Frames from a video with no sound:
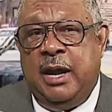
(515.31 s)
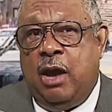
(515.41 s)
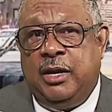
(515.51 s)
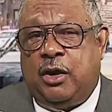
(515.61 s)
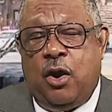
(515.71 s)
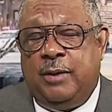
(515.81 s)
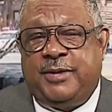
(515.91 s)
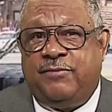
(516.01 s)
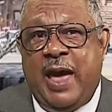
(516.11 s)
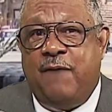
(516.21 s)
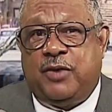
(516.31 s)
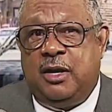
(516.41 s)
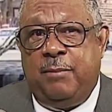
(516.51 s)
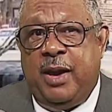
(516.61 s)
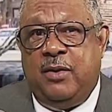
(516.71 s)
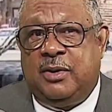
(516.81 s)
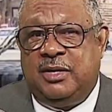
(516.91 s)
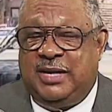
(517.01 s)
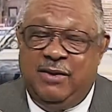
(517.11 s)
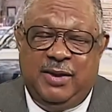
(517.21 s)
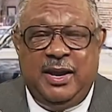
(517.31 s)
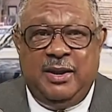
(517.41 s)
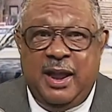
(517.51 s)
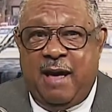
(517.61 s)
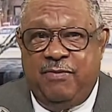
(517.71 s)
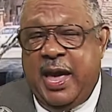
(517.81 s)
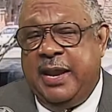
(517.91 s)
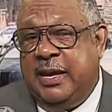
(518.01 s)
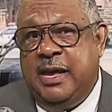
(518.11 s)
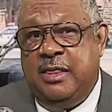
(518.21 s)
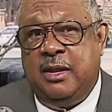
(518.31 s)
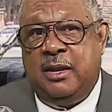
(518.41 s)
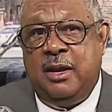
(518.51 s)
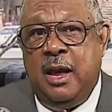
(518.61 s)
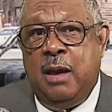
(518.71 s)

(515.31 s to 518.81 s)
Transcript: or they call themselves African Americans. They're, they're not that either.